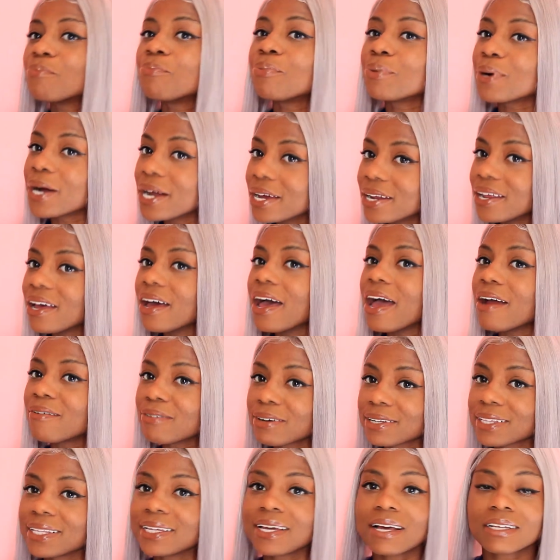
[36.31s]
but
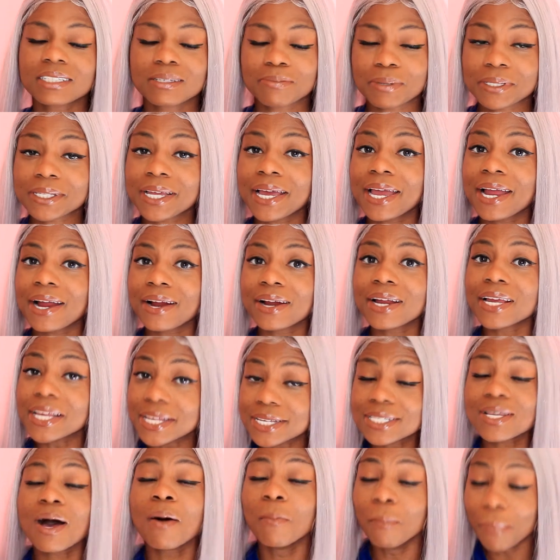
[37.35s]
everything else about the hair
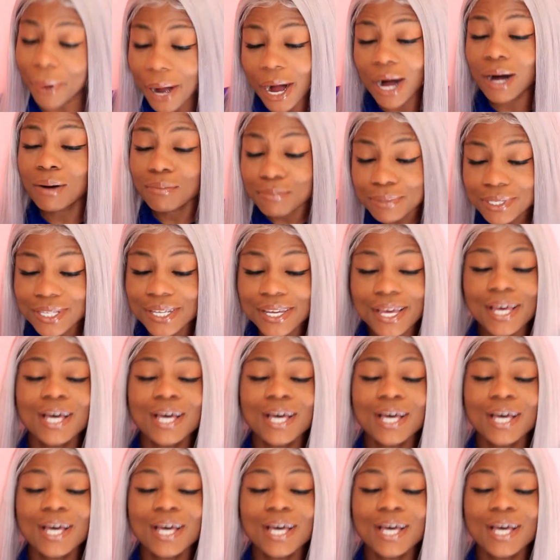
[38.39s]
is bomb.